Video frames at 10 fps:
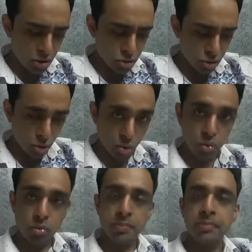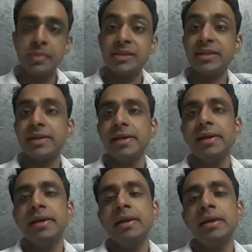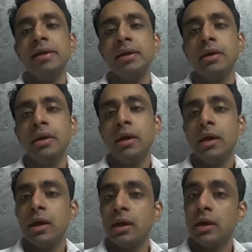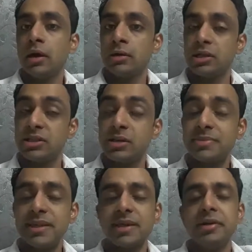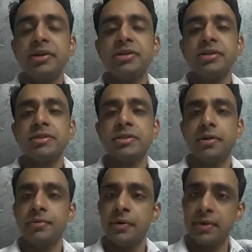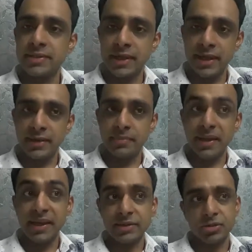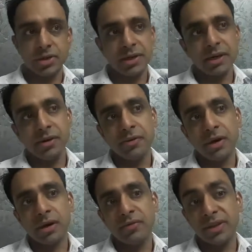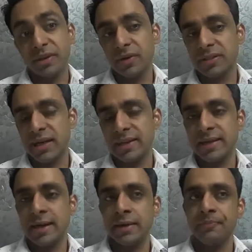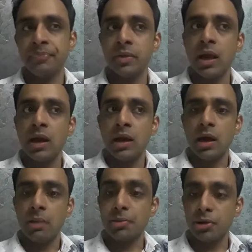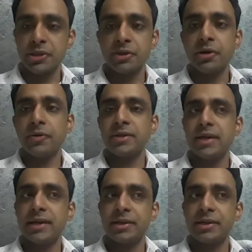So basically, the terms and conditions of our site being associated with our site are uploaded on our site.